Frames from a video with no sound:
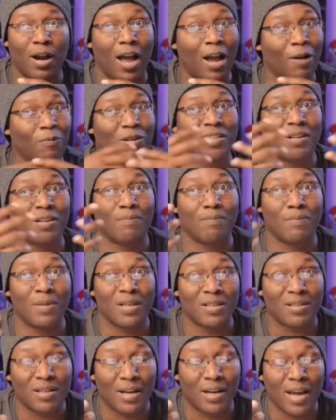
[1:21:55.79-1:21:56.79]
I wasn't
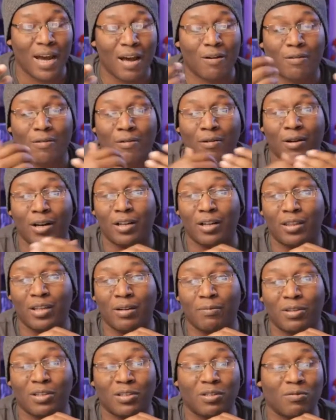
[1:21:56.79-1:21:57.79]
missing out on
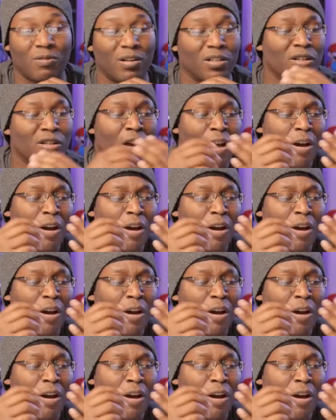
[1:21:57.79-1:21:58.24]
anything with the Switch.